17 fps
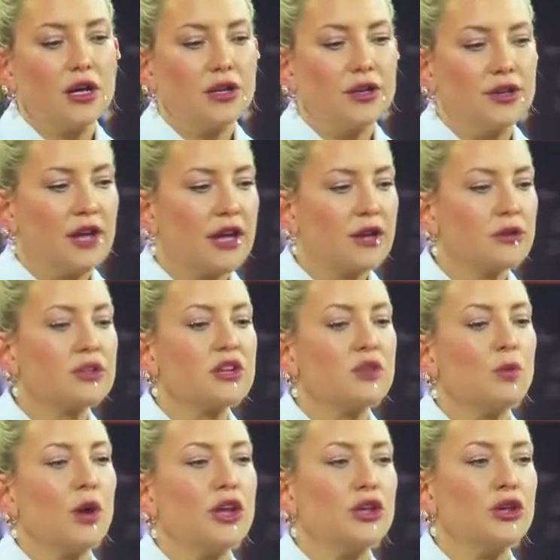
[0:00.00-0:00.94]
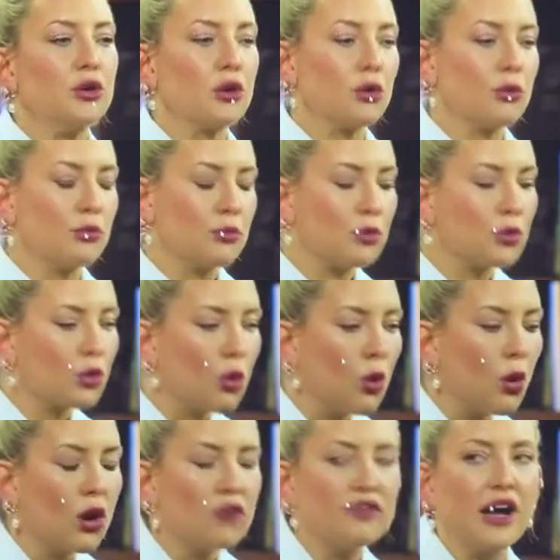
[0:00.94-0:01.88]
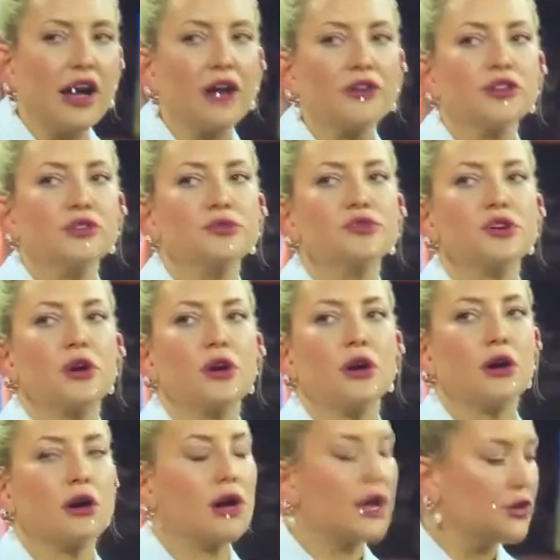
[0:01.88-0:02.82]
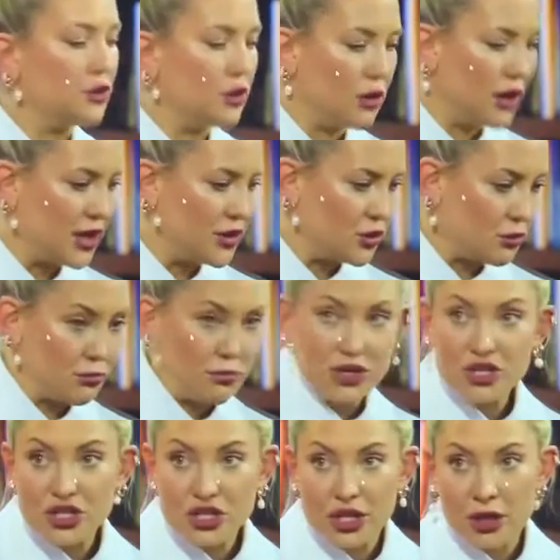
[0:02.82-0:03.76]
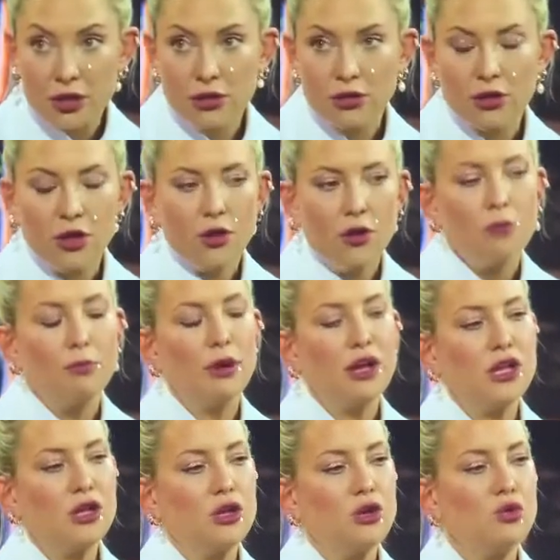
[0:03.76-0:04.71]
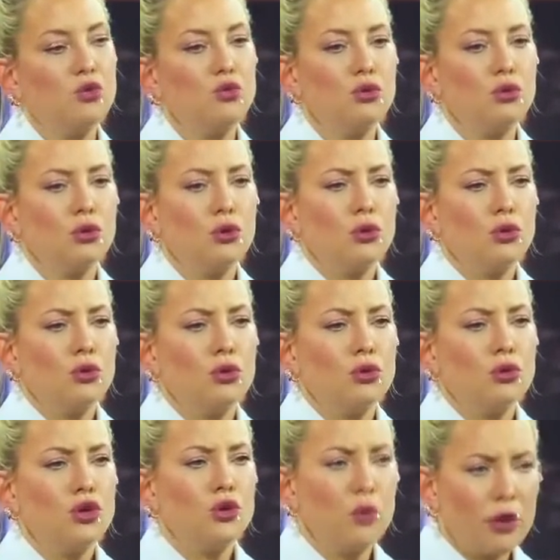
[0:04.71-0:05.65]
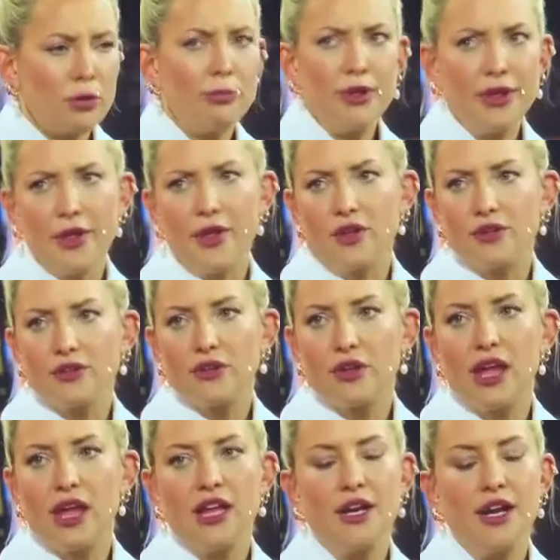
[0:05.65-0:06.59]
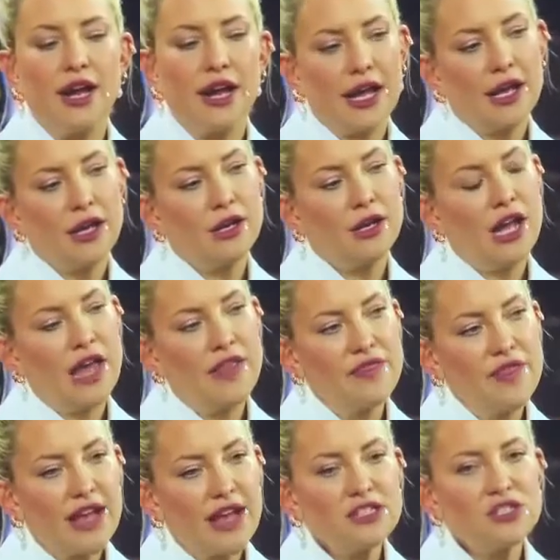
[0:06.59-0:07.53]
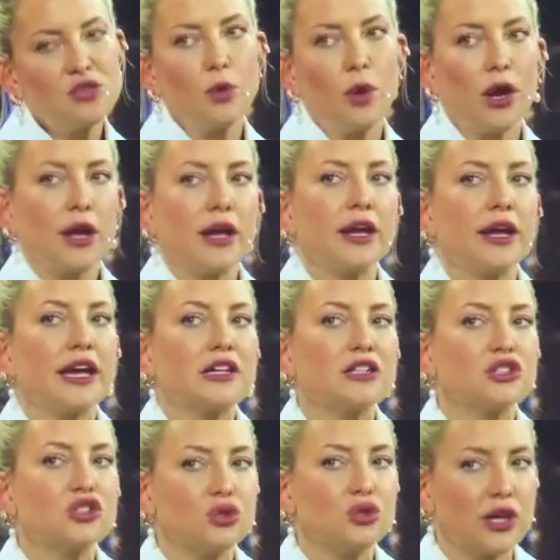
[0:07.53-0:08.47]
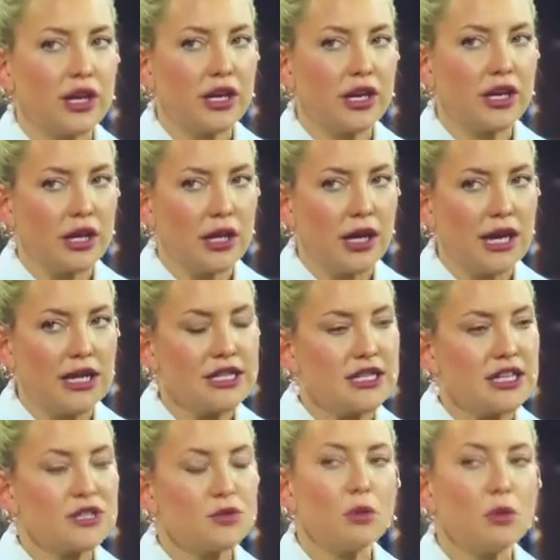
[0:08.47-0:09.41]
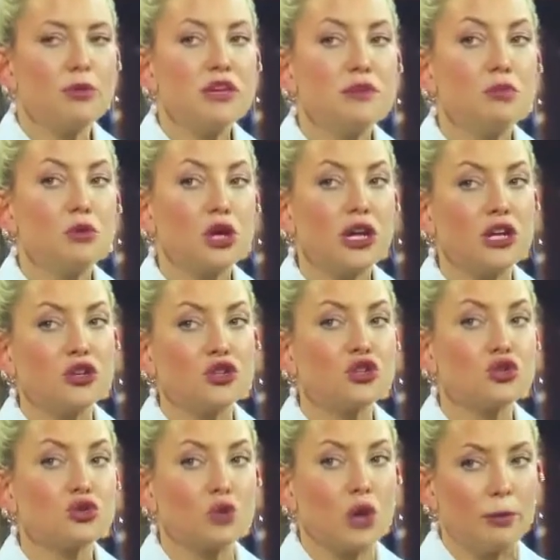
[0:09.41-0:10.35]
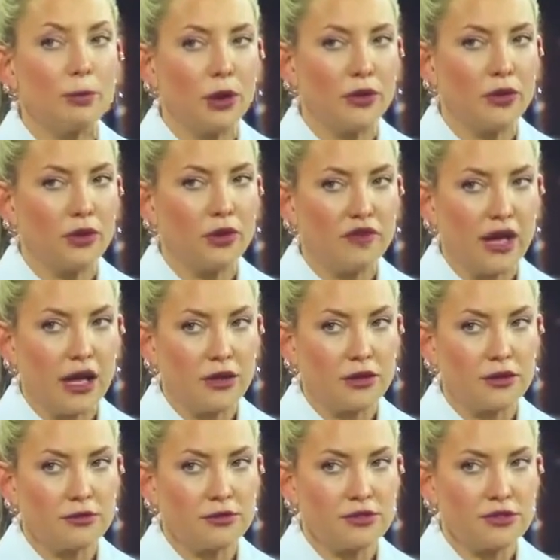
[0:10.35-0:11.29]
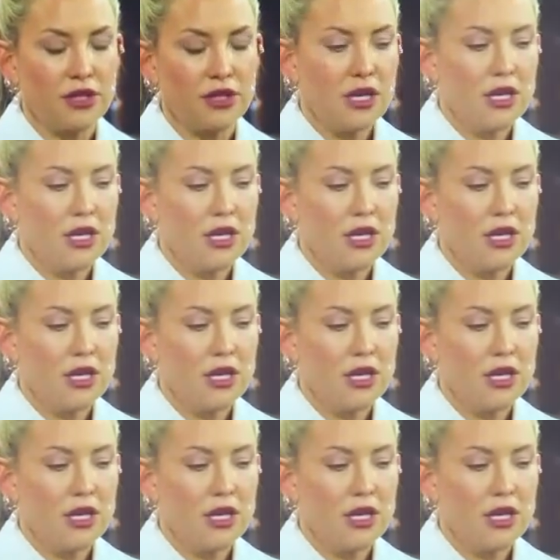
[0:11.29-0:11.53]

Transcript: not only what your core values are and your mission, but you want to build, and that's where it can get tricky. I think that's where people can trip on their values.